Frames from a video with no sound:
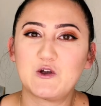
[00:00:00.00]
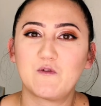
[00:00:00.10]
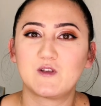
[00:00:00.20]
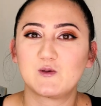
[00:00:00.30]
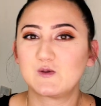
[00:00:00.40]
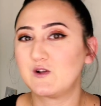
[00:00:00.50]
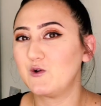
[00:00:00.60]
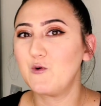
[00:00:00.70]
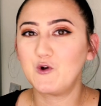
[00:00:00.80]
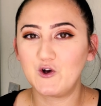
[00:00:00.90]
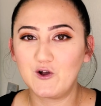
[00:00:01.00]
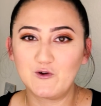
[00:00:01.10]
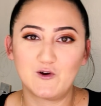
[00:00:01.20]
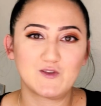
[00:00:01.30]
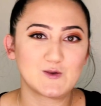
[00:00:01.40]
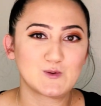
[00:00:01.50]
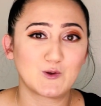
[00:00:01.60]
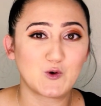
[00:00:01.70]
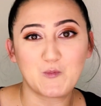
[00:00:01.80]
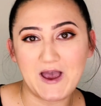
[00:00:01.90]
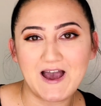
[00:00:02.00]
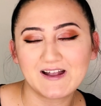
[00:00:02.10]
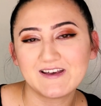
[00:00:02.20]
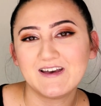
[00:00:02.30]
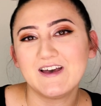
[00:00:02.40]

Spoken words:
know if this was gonna go good or this was gonna go bad.